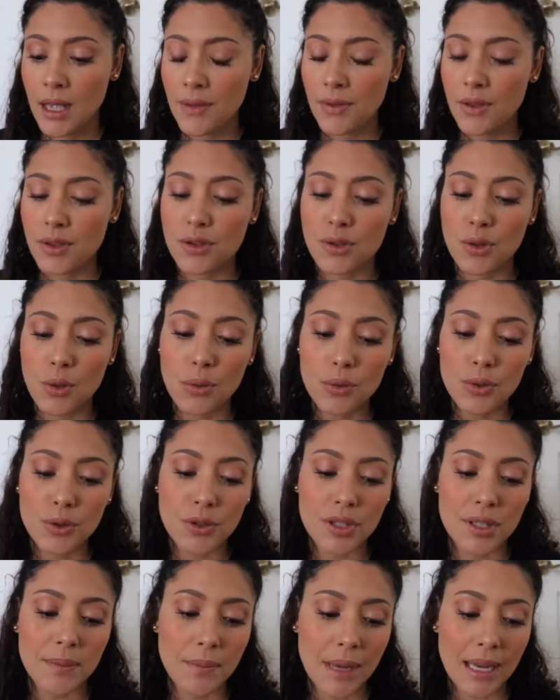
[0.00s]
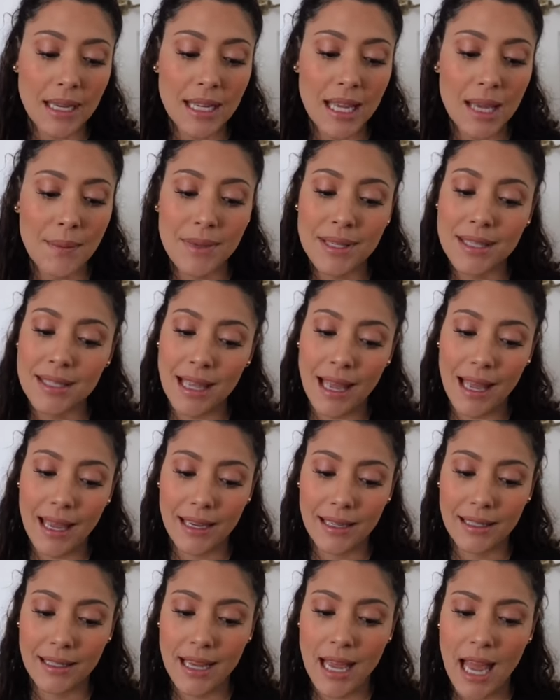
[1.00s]
The soldiers made him a
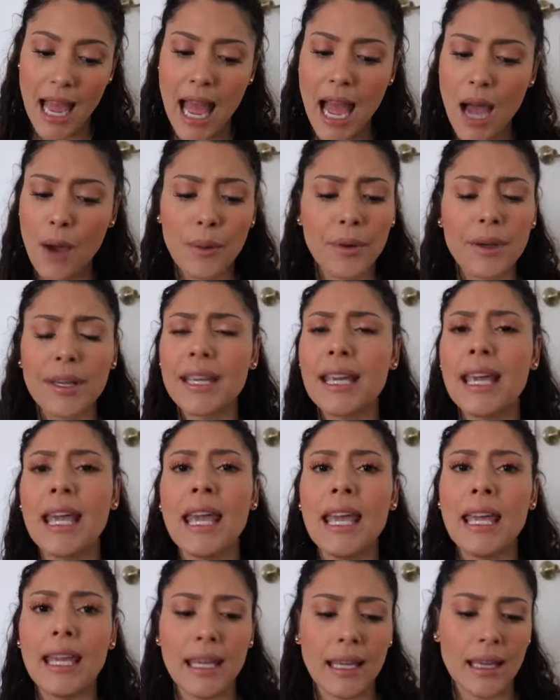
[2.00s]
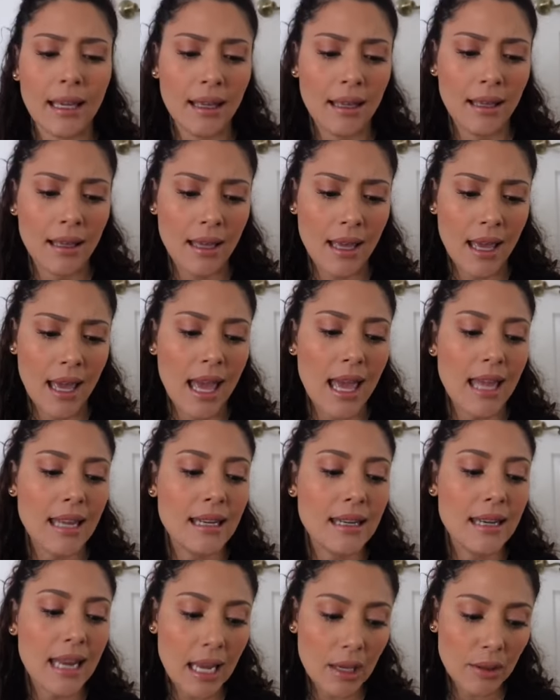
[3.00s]
sign, Our King,
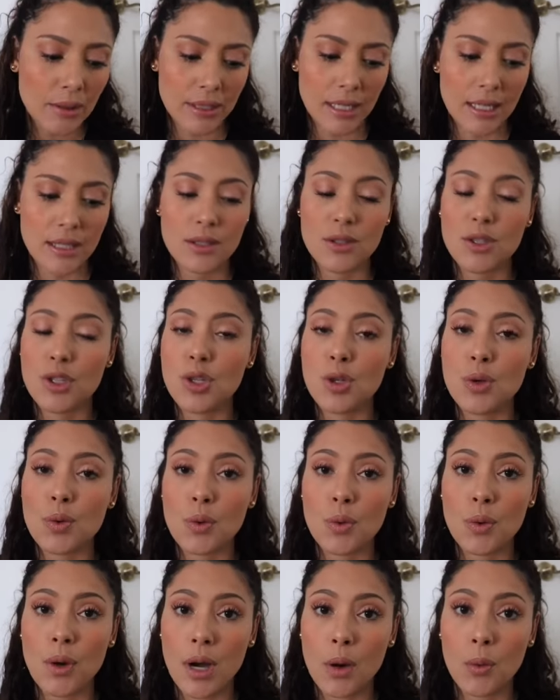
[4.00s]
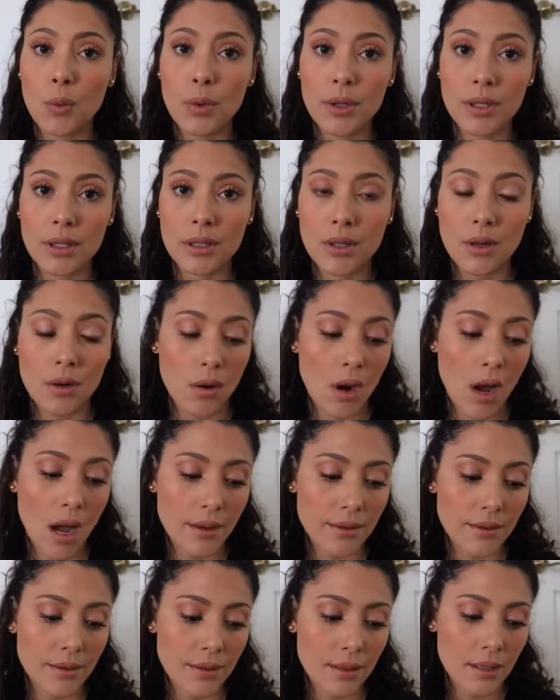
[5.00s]
and nailed it to a wooden
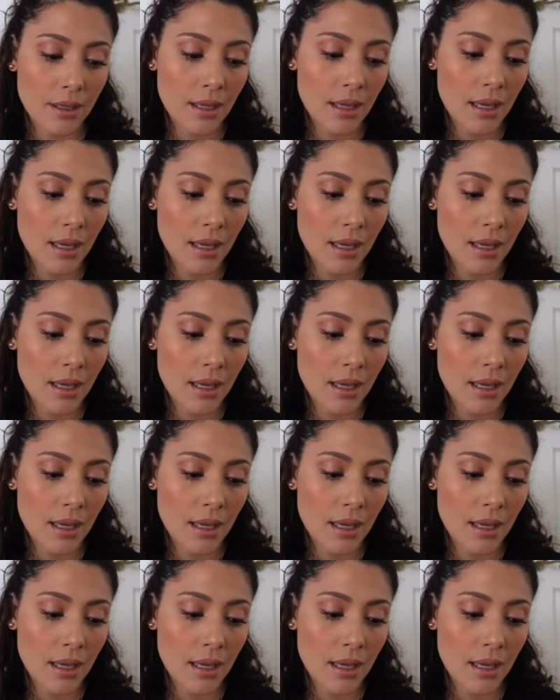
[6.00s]
cross.